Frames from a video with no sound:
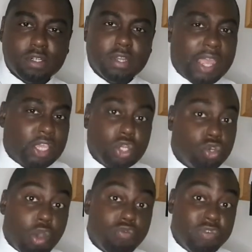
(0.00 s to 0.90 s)
Like, you
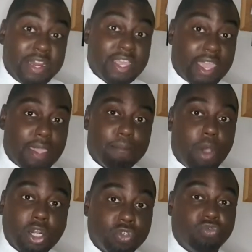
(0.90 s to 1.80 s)
don't really hear
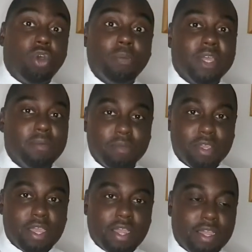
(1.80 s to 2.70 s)
much from them.
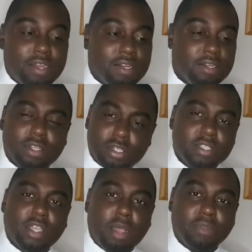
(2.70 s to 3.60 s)
Do you
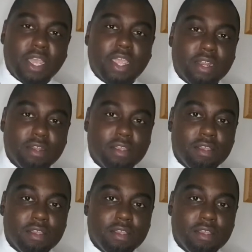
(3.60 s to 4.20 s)
see what I'm saying?